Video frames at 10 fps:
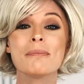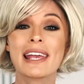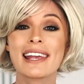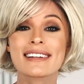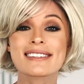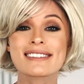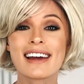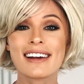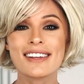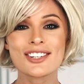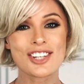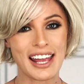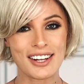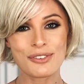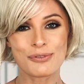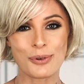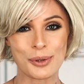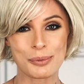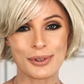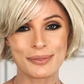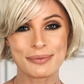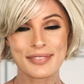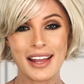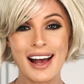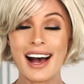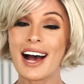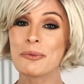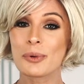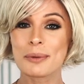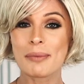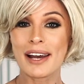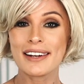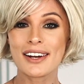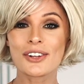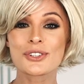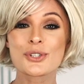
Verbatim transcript: making it stylish and affordable. I'm wearing mine in color